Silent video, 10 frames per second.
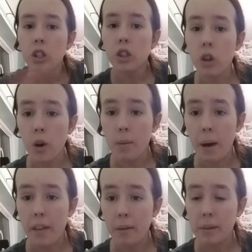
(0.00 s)
Sorry
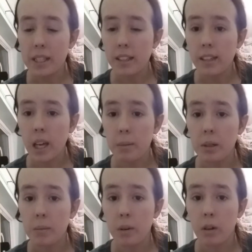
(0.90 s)
about that, my sister came
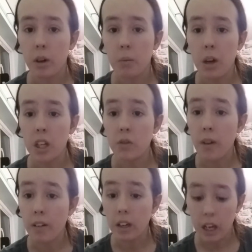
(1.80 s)
into my room. It's
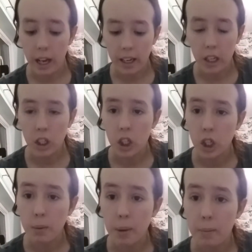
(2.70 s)
very late and
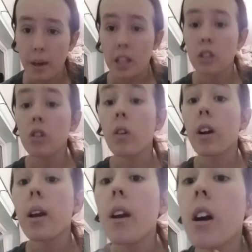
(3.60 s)
she should be in bed. Sorry.